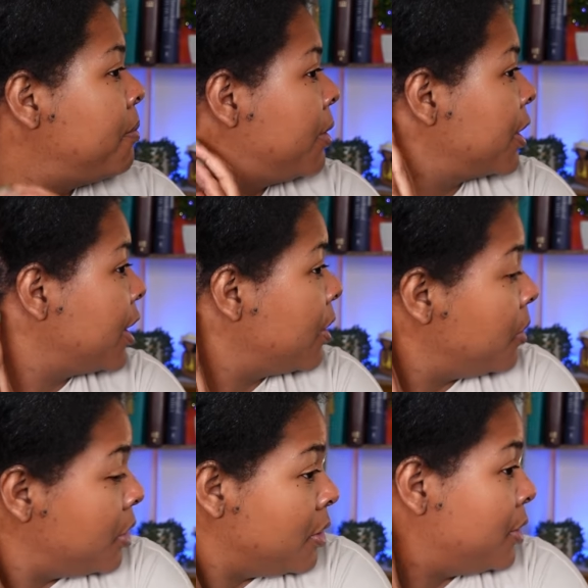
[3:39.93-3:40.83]
but uh,
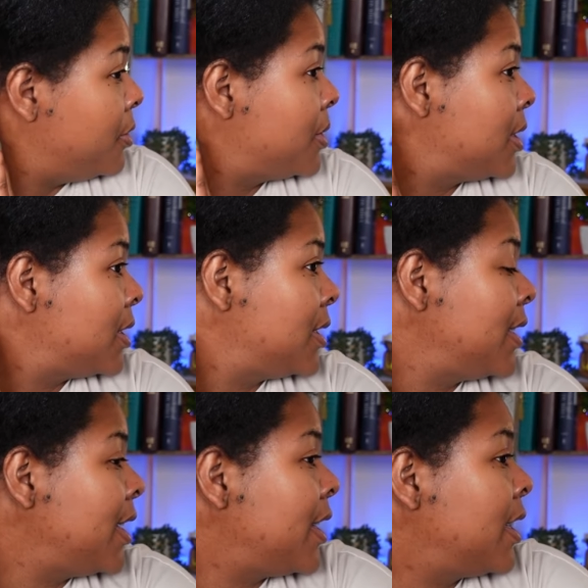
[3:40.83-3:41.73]
we're gonna use it
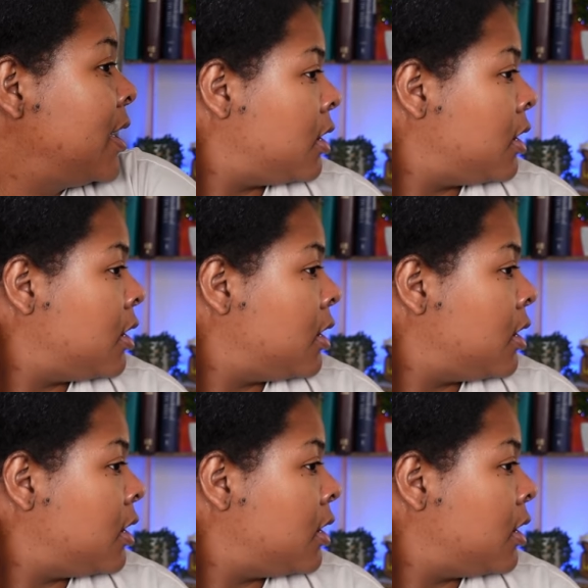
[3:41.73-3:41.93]
today.